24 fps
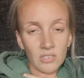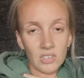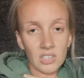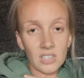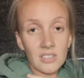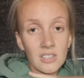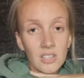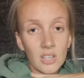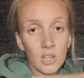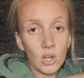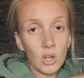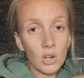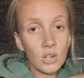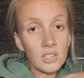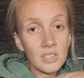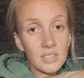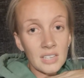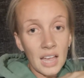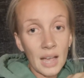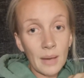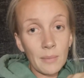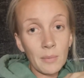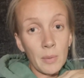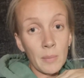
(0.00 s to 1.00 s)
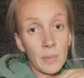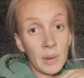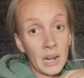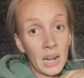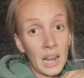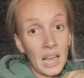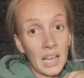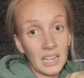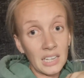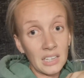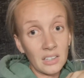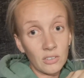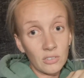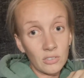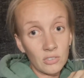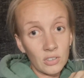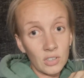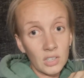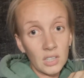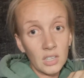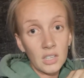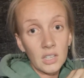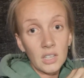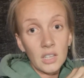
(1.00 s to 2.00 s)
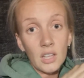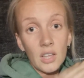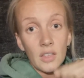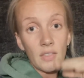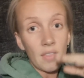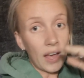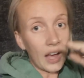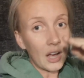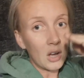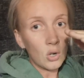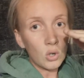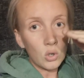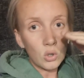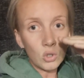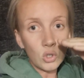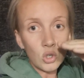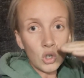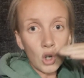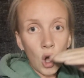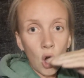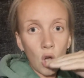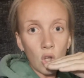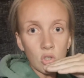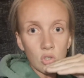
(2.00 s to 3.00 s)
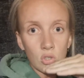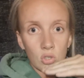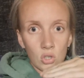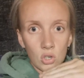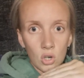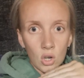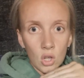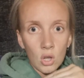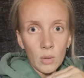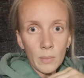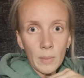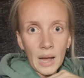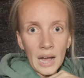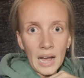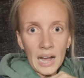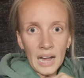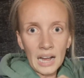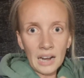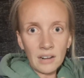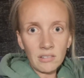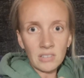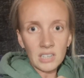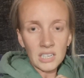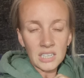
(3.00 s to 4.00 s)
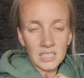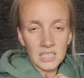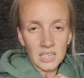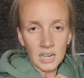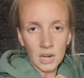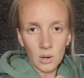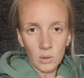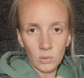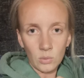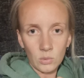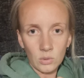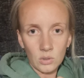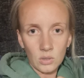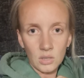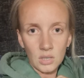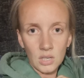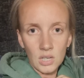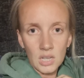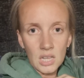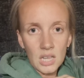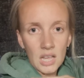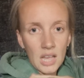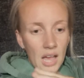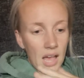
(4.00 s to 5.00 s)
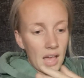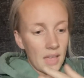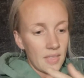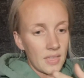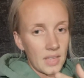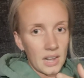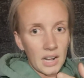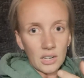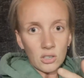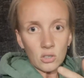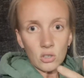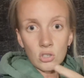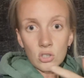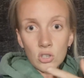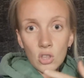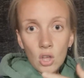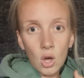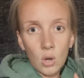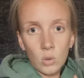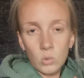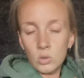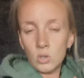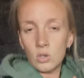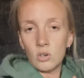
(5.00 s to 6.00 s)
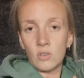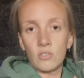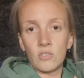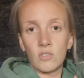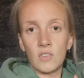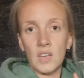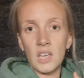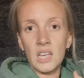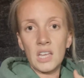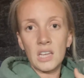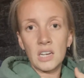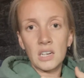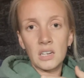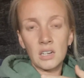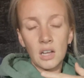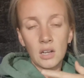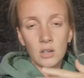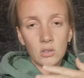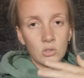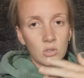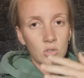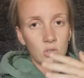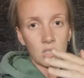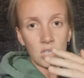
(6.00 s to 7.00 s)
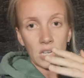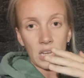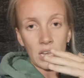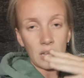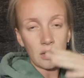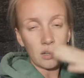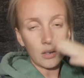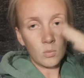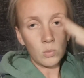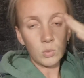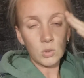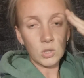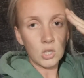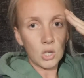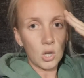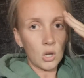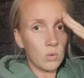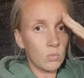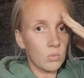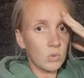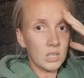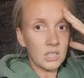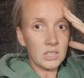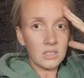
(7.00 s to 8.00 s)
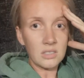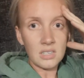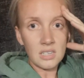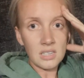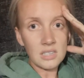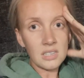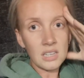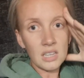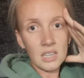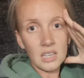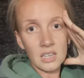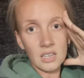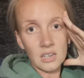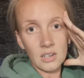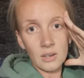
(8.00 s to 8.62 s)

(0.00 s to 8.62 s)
And it's the only time in my life that I could not slow my heart rate down. And then I just thought I was going to faint. I just was going real dizzy.